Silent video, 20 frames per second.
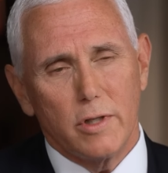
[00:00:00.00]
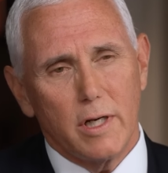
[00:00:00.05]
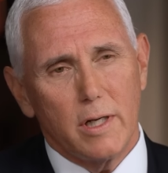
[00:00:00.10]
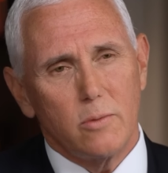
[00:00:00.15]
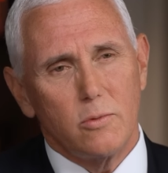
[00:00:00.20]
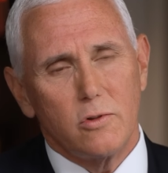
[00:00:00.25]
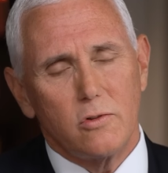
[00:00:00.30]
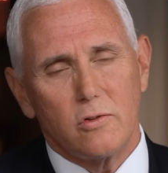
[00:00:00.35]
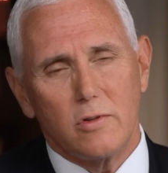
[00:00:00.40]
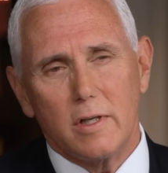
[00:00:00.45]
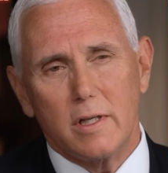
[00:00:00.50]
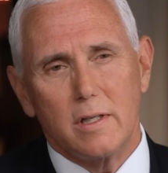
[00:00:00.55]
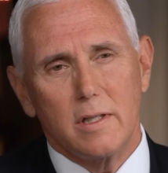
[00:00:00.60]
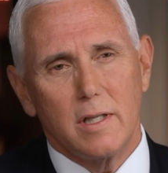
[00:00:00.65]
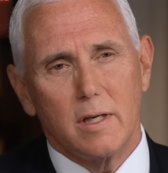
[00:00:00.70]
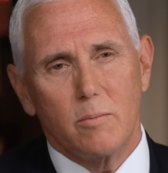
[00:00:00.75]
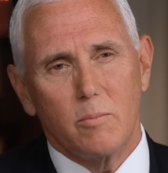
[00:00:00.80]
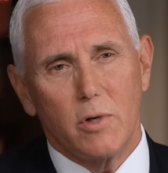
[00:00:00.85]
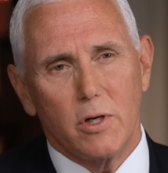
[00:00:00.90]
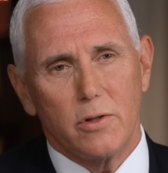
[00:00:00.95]
And I would say to
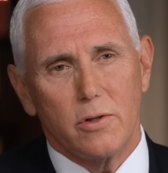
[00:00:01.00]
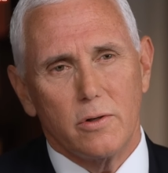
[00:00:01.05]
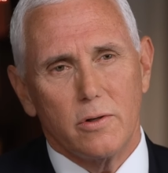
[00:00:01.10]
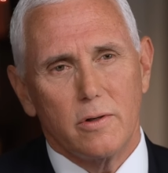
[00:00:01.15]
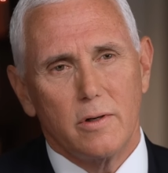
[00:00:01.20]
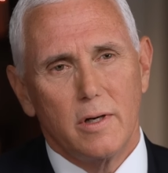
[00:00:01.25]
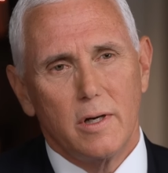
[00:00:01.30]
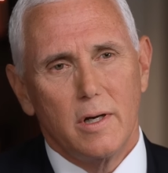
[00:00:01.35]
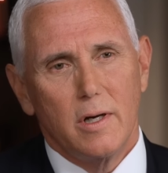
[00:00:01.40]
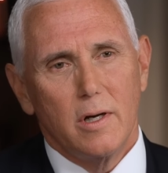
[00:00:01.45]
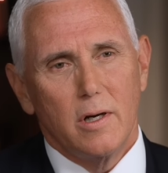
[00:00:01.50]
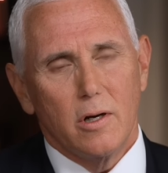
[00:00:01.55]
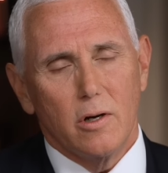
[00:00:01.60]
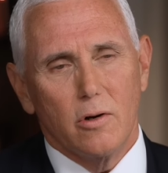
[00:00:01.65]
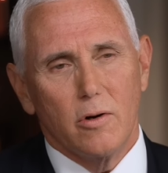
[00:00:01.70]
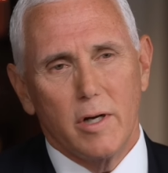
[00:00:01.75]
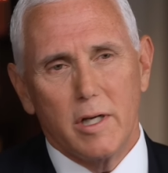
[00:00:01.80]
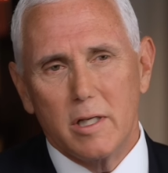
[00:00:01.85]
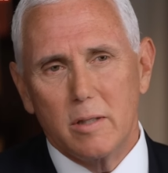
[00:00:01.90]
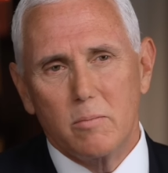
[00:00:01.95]
that mother
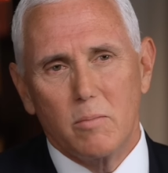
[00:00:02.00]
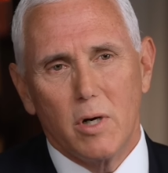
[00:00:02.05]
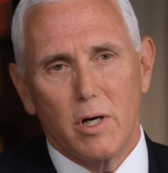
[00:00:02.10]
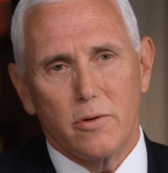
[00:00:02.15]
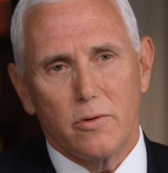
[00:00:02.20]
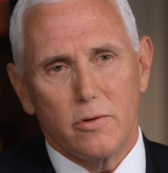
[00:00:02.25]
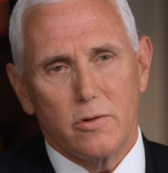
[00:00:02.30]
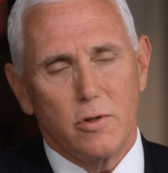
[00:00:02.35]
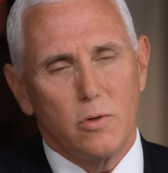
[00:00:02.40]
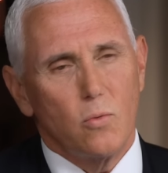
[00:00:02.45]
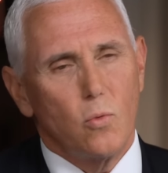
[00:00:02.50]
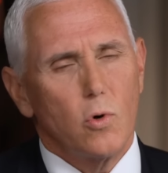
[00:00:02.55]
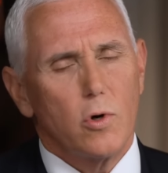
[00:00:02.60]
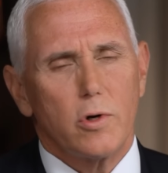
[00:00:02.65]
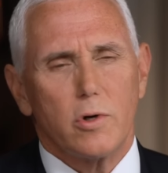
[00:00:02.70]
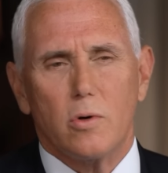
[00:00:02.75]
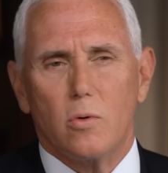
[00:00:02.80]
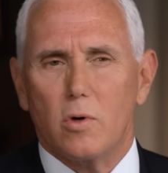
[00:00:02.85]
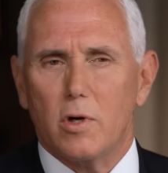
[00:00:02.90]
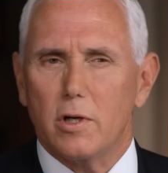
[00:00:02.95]
or any mother that we're
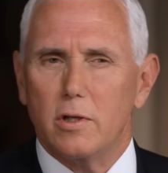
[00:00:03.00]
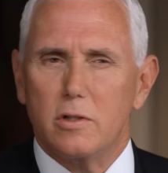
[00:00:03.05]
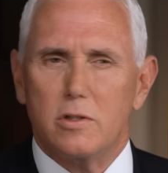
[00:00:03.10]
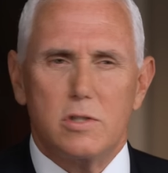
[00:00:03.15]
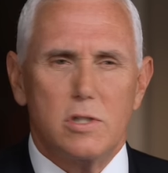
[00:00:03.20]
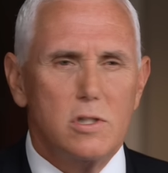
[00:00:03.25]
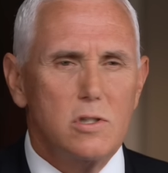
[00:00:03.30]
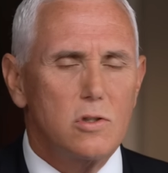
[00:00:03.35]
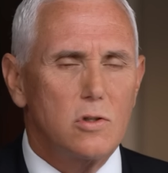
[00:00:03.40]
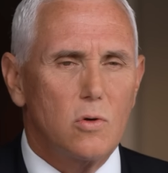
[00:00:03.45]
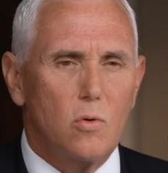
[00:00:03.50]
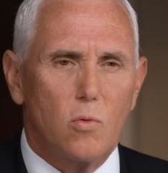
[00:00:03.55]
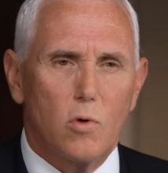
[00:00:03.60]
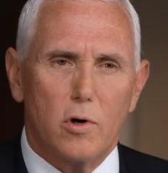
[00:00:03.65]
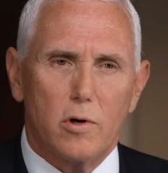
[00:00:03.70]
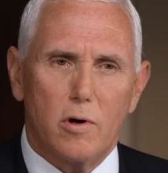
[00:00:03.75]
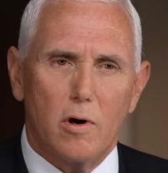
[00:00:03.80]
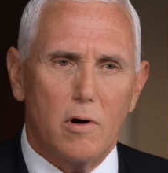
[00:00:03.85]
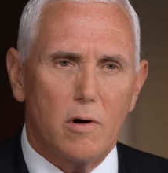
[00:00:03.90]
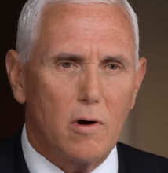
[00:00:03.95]
going to continue to
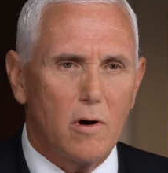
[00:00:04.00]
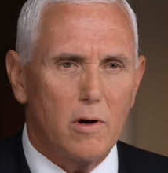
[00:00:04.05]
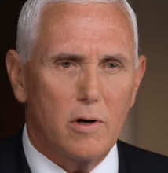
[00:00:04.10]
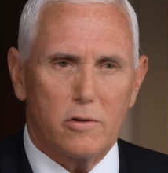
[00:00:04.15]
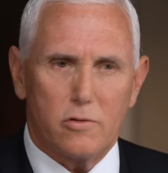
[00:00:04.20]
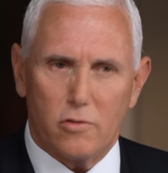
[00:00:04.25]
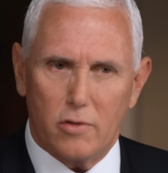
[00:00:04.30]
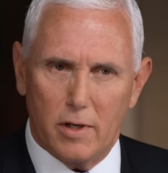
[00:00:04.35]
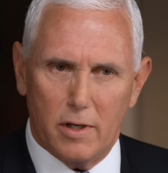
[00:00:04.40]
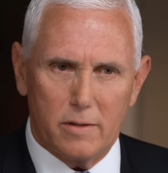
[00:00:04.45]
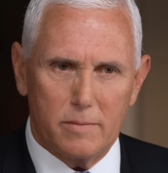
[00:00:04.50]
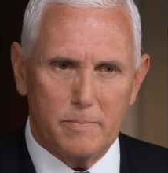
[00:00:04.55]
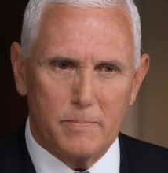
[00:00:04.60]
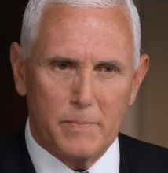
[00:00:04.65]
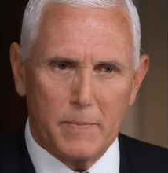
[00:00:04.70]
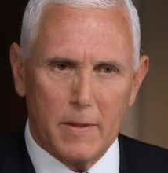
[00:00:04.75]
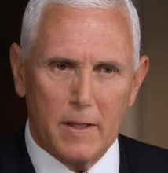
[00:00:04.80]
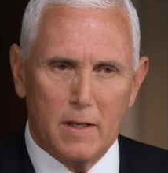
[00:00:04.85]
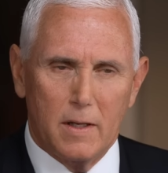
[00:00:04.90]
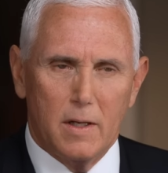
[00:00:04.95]
work our hearts out
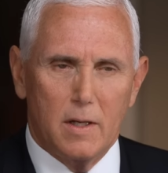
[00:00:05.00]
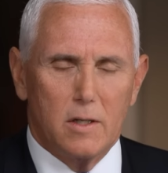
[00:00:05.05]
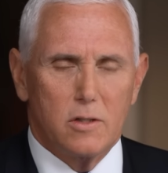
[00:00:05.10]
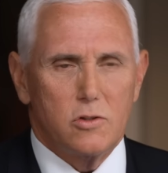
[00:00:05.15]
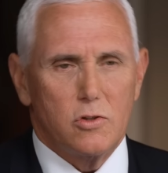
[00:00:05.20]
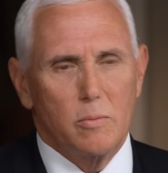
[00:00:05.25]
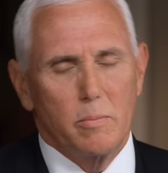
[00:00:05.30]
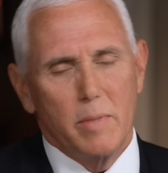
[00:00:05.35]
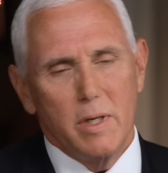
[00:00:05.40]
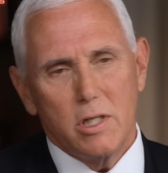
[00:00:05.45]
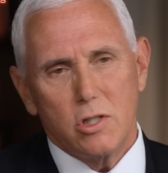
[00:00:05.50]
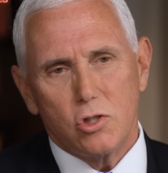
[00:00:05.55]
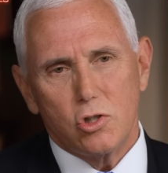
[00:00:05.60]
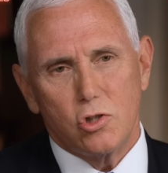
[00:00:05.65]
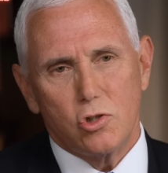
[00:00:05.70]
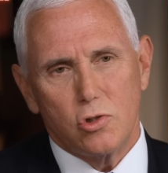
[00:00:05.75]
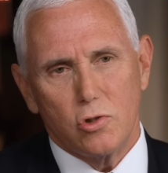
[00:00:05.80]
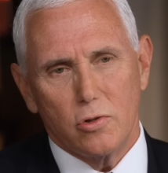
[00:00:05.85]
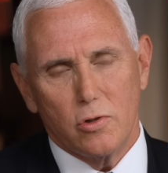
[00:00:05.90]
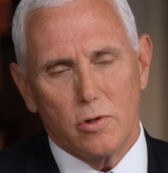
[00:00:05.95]
to make
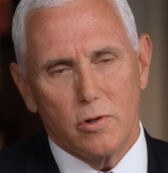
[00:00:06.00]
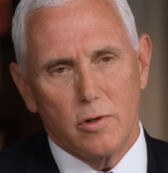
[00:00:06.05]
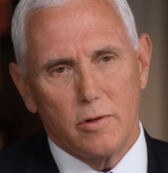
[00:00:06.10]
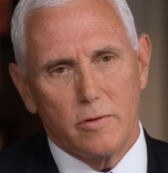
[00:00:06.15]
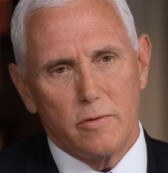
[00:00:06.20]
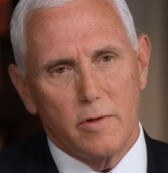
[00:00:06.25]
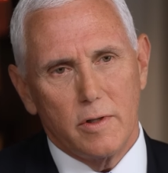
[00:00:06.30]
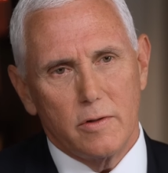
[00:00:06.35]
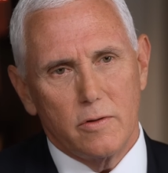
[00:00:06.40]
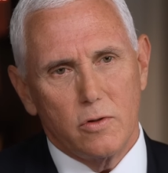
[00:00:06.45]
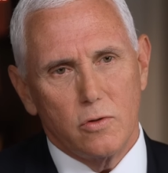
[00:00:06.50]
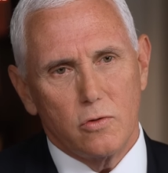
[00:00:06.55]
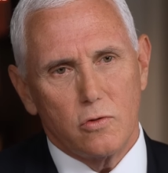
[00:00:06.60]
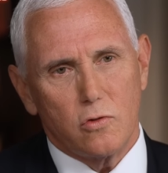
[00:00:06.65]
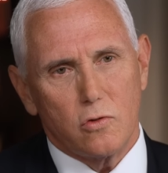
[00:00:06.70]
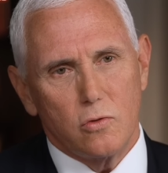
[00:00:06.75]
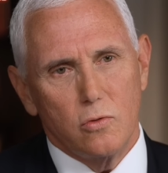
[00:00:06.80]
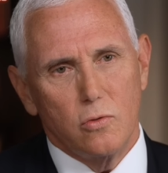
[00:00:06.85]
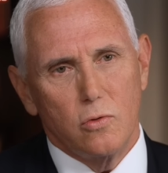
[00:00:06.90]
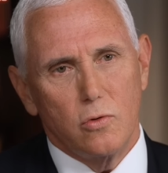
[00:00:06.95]
sure that those
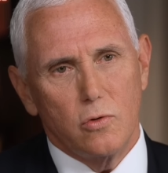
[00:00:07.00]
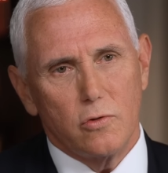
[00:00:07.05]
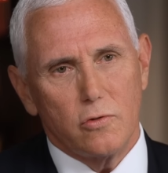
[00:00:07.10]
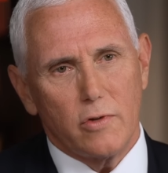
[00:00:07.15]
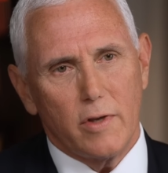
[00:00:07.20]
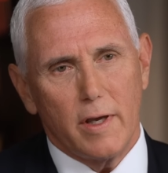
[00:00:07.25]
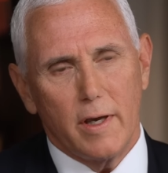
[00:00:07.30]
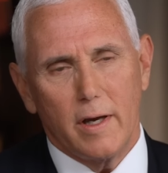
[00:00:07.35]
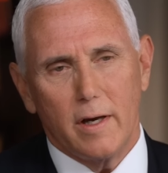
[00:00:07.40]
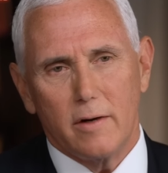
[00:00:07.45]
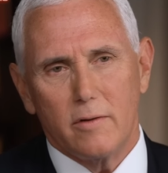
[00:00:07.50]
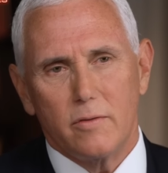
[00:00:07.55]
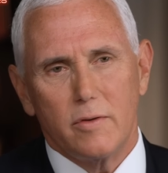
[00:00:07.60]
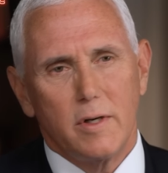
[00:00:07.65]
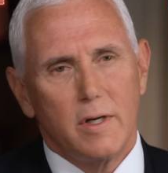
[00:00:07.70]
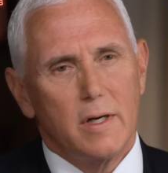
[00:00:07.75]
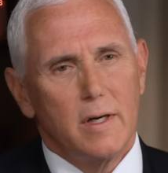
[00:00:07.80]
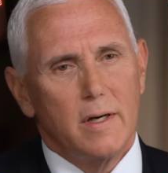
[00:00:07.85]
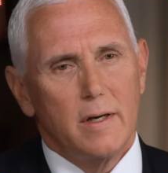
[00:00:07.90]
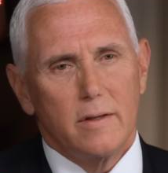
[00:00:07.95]
schools have
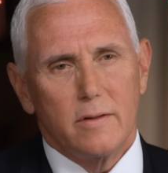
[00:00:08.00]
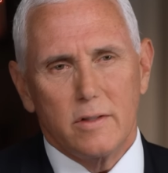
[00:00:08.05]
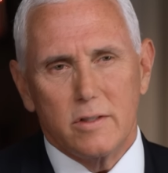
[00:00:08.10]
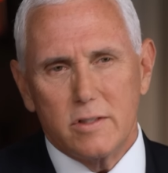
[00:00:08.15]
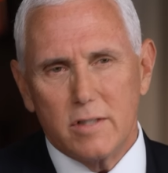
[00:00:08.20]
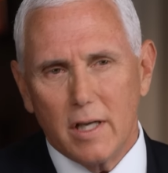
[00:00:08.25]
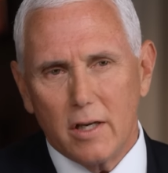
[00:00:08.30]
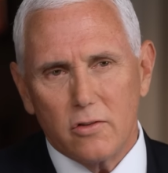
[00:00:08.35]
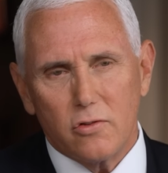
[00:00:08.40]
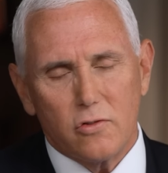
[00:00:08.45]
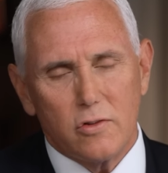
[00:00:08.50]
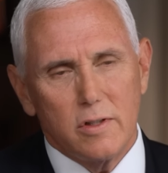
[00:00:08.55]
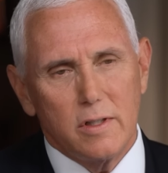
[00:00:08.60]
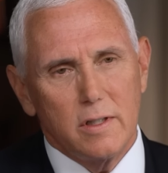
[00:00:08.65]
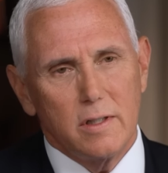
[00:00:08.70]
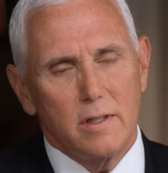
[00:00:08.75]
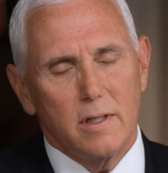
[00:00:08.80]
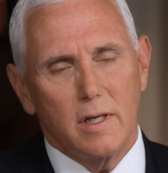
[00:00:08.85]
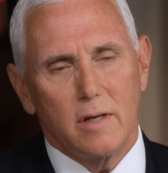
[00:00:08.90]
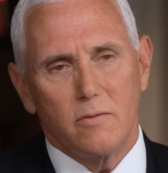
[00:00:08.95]
the
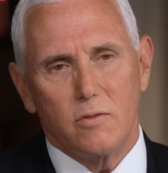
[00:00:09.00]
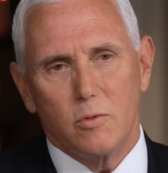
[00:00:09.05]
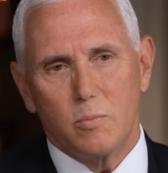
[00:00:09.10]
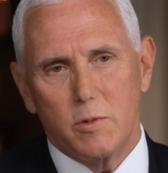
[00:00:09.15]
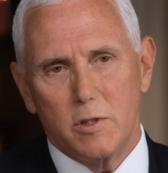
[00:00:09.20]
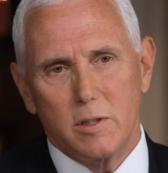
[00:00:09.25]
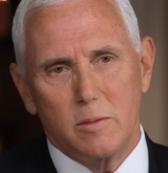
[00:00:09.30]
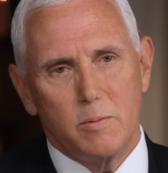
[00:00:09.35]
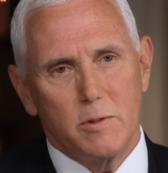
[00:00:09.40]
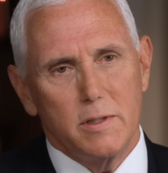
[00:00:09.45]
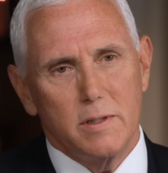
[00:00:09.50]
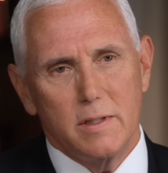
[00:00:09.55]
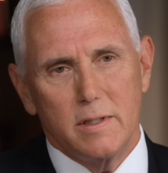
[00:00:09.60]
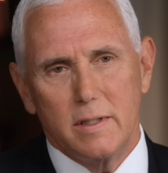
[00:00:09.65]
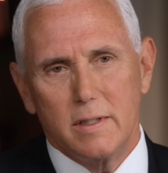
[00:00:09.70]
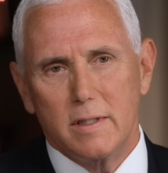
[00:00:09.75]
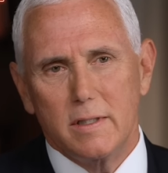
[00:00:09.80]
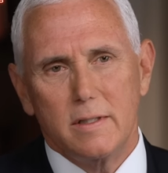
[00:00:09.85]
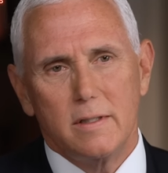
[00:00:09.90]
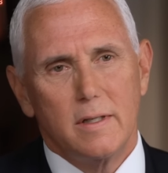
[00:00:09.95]
testing, have the
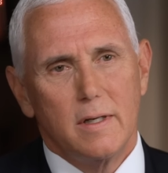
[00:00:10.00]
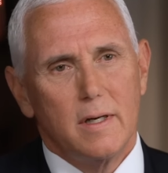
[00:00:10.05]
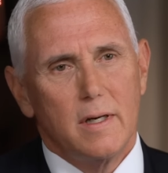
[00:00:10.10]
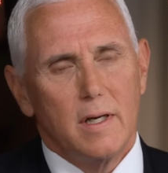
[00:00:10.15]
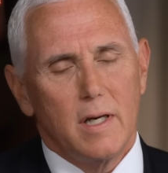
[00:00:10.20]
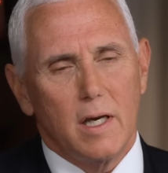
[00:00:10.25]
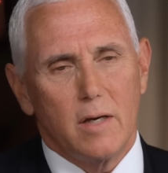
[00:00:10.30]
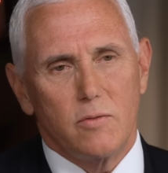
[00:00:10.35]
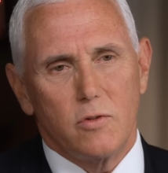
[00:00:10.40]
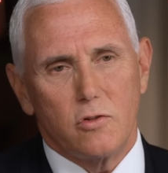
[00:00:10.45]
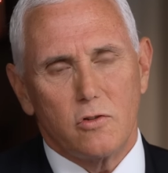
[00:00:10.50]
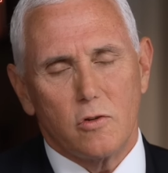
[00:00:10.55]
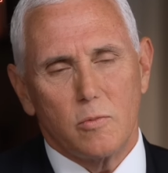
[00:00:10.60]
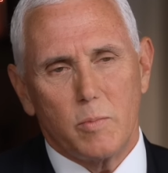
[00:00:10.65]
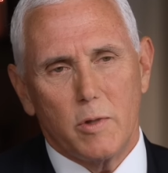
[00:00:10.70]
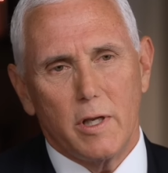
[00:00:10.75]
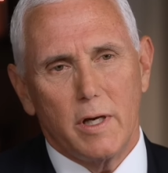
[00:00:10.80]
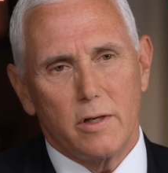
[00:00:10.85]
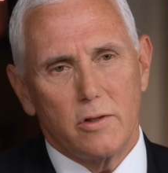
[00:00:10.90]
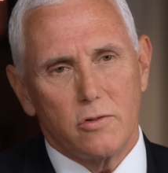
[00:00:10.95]
PPE, have the
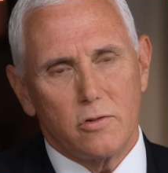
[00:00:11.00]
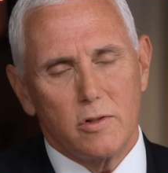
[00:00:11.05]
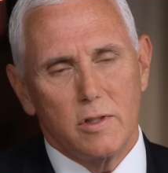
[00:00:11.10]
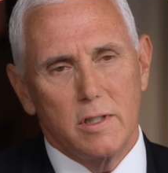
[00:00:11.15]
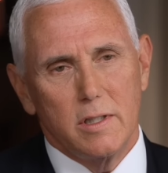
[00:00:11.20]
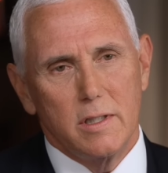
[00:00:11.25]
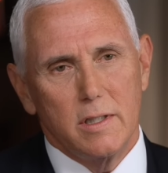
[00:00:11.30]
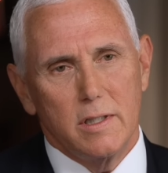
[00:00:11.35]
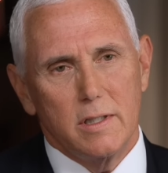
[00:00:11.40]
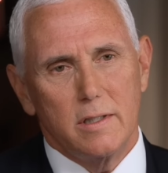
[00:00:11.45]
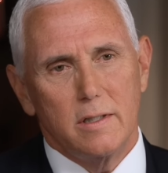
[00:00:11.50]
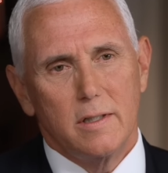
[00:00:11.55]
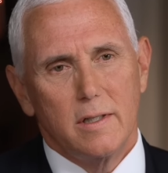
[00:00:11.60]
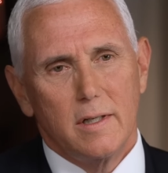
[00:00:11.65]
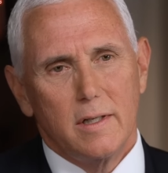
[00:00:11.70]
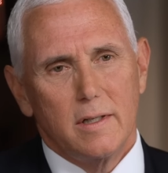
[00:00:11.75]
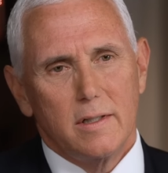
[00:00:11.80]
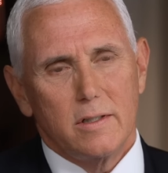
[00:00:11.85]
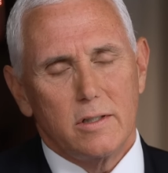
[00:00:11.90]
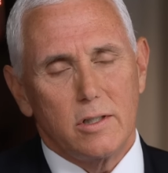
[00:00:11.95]
supplies they need
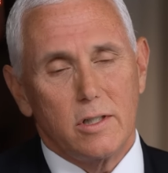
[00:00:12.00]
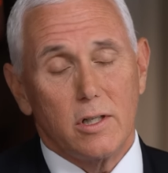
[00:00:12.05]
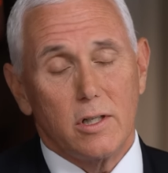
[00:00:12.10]
to